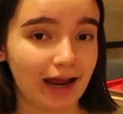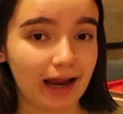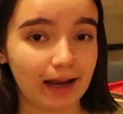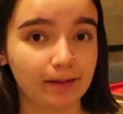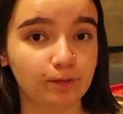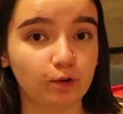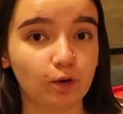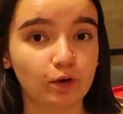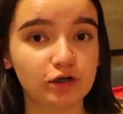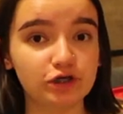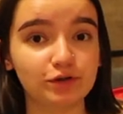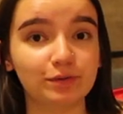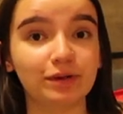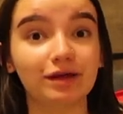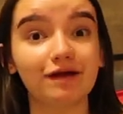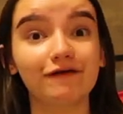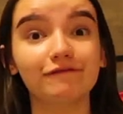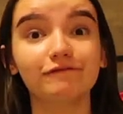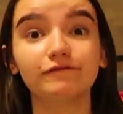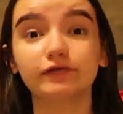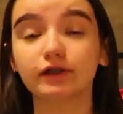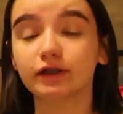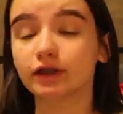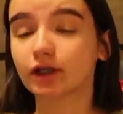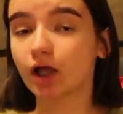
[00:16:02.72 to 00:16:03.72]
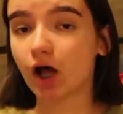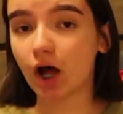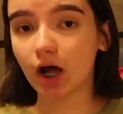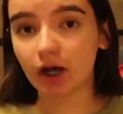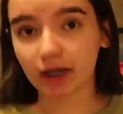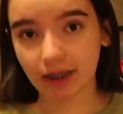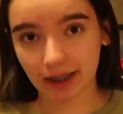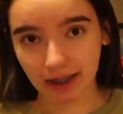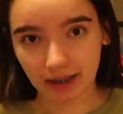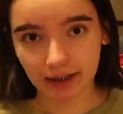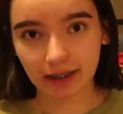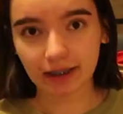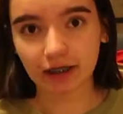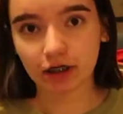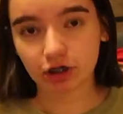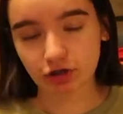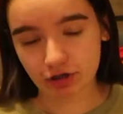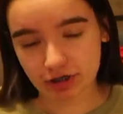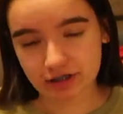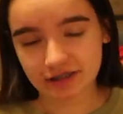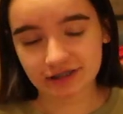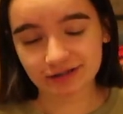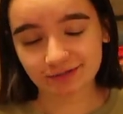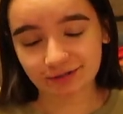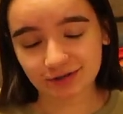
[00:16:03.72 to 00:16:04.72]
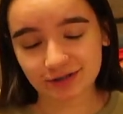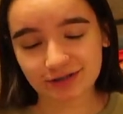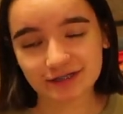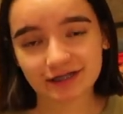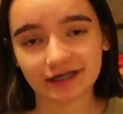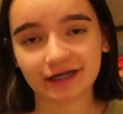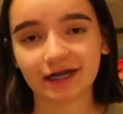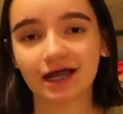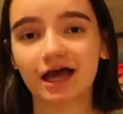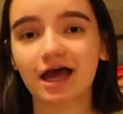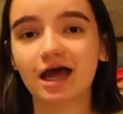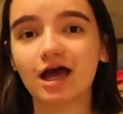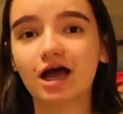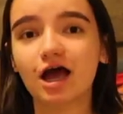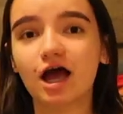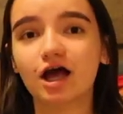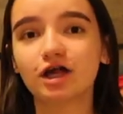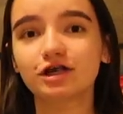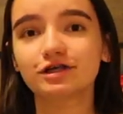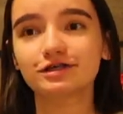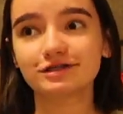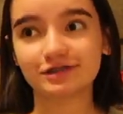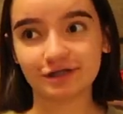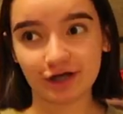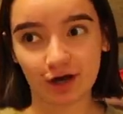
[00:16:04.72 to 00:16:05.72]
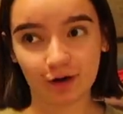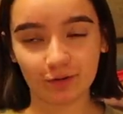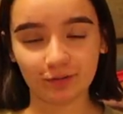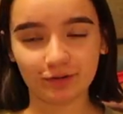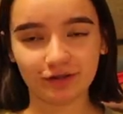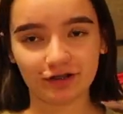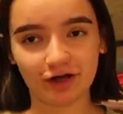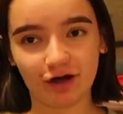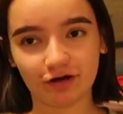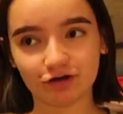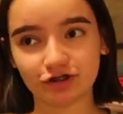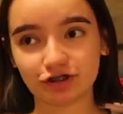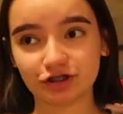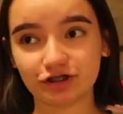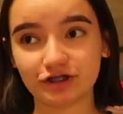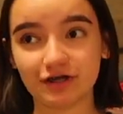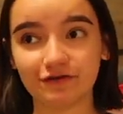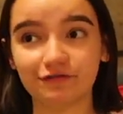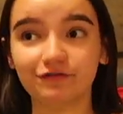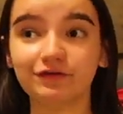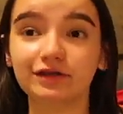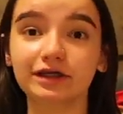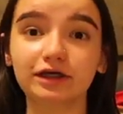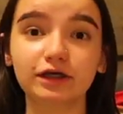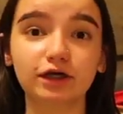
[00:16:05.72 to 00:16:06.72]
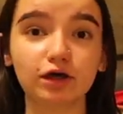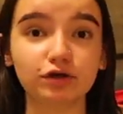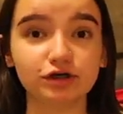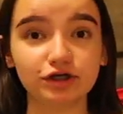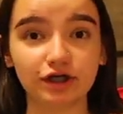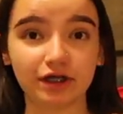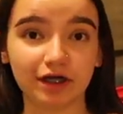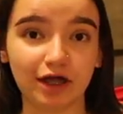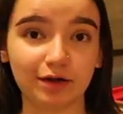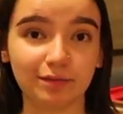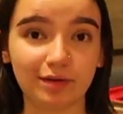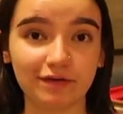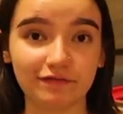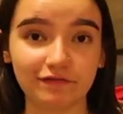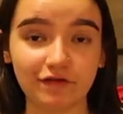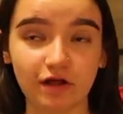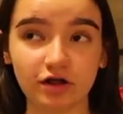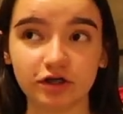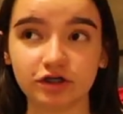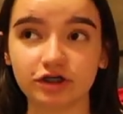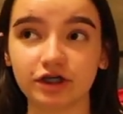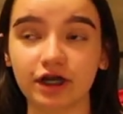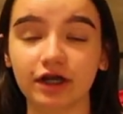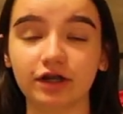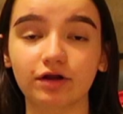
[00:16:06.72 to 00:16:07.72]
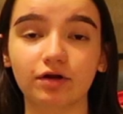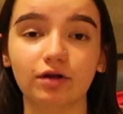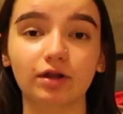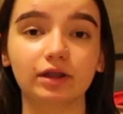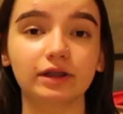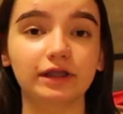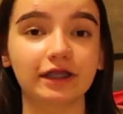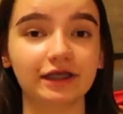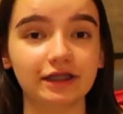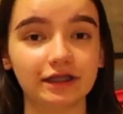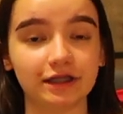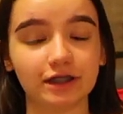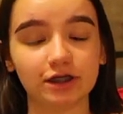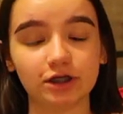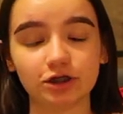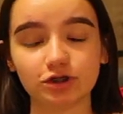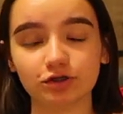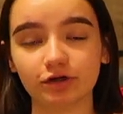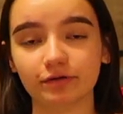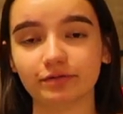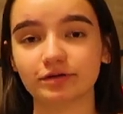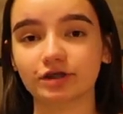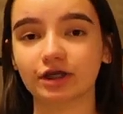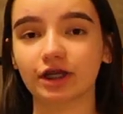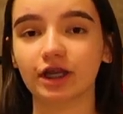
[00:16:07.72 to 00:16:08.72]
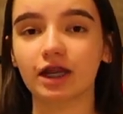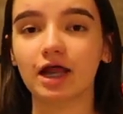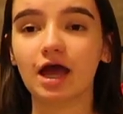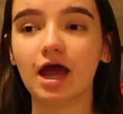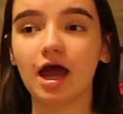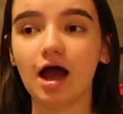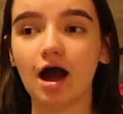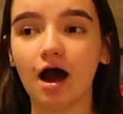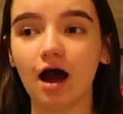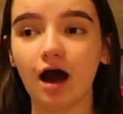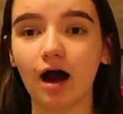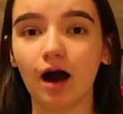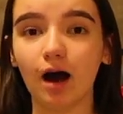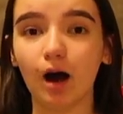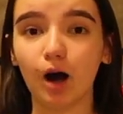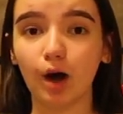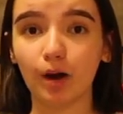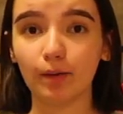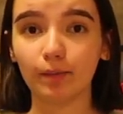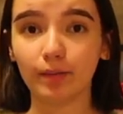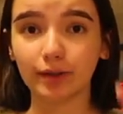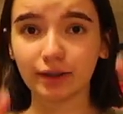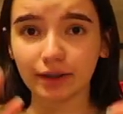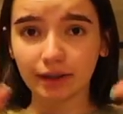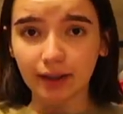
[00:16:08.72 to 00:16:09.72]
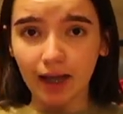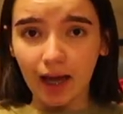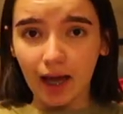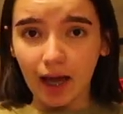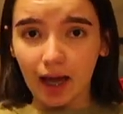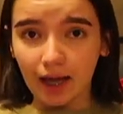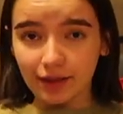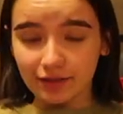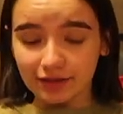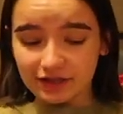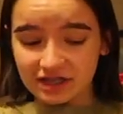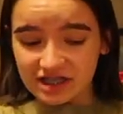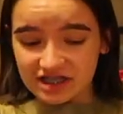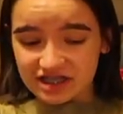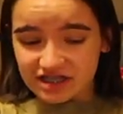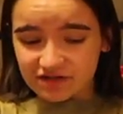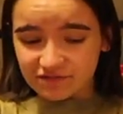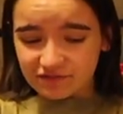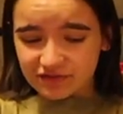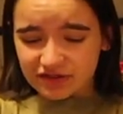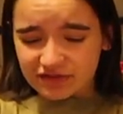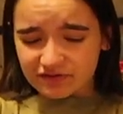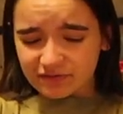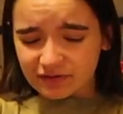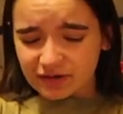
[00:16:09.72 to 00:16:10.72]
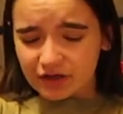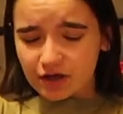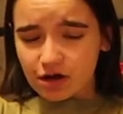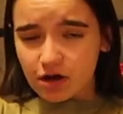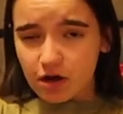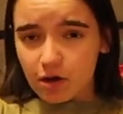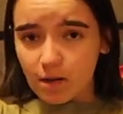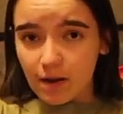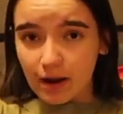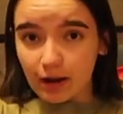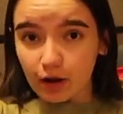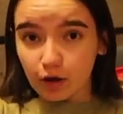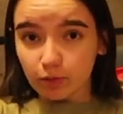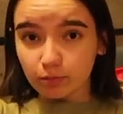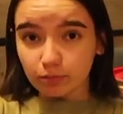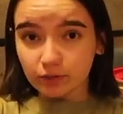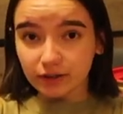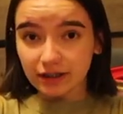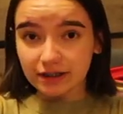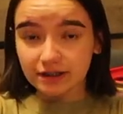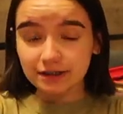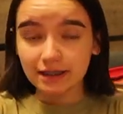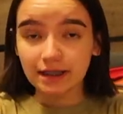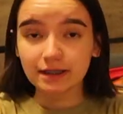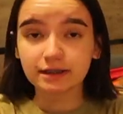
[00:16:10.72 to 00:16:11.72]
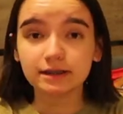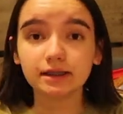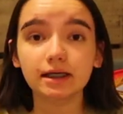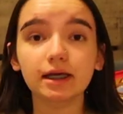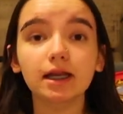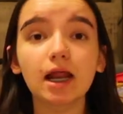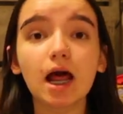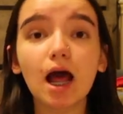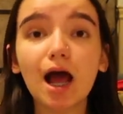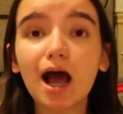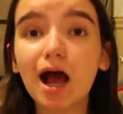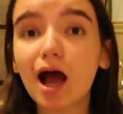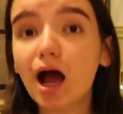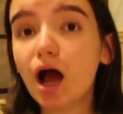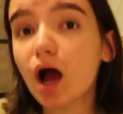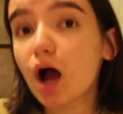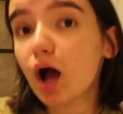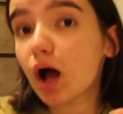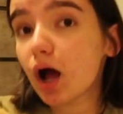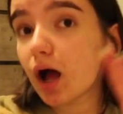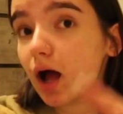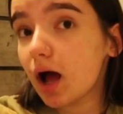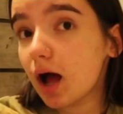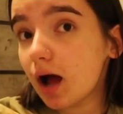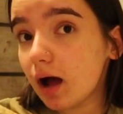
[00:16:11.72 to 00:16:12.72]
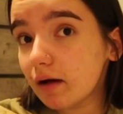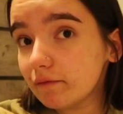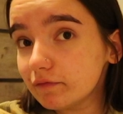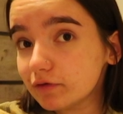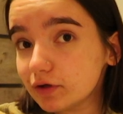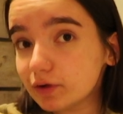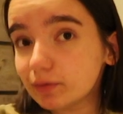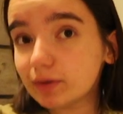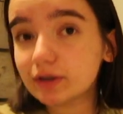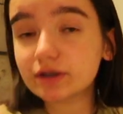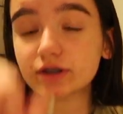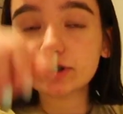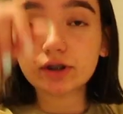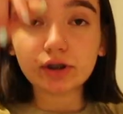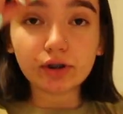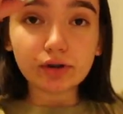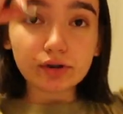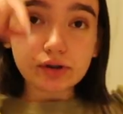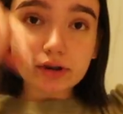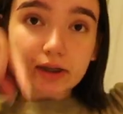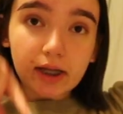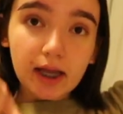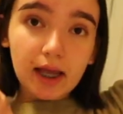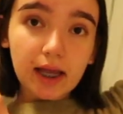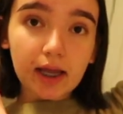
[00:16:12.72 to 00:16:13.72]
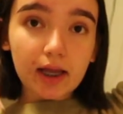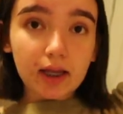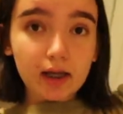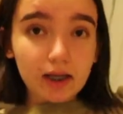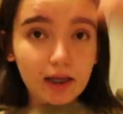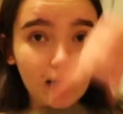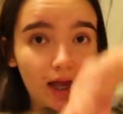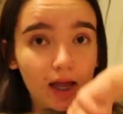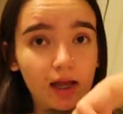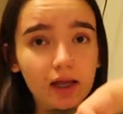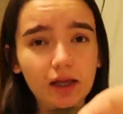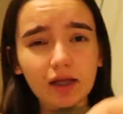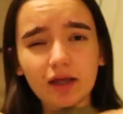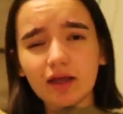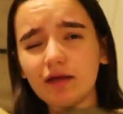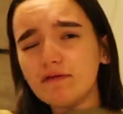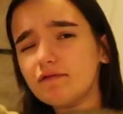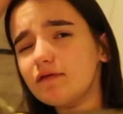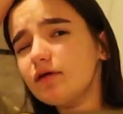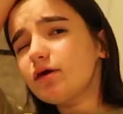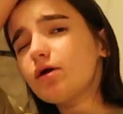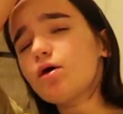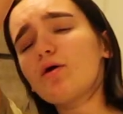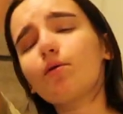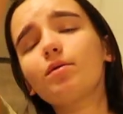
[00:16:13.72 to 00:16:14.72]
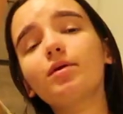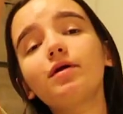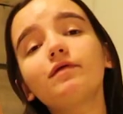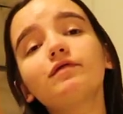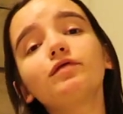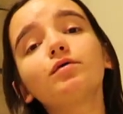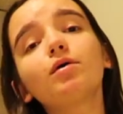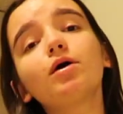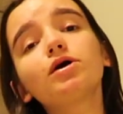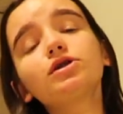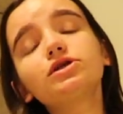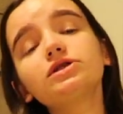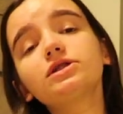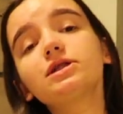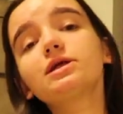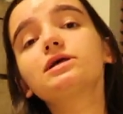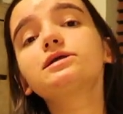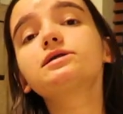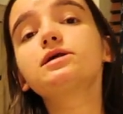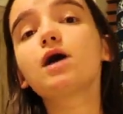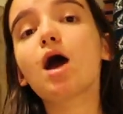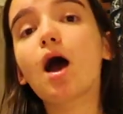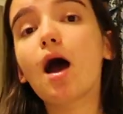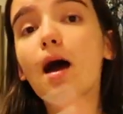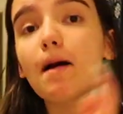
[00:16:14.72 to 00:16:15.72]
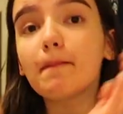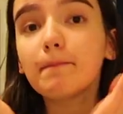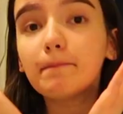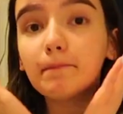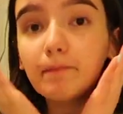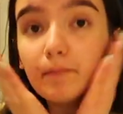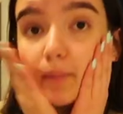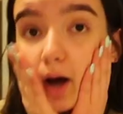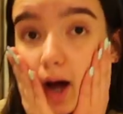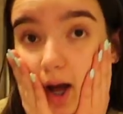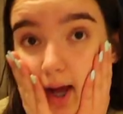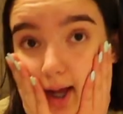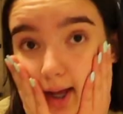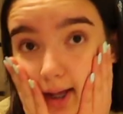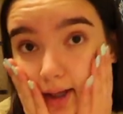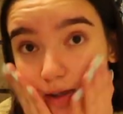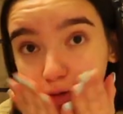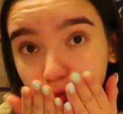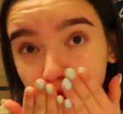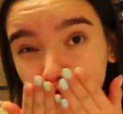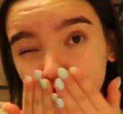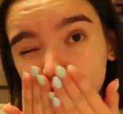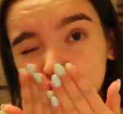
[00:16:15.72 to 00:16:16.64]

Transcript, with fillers: I am going to be vlogging like a crazy person. So, y'all should definitely go check out my vlog channel. Link in the description. Yeah, I think that's it for this video. I hope you guys liked it. Have a good rest of your day, night, evening, or whenever you're watching this. Bye!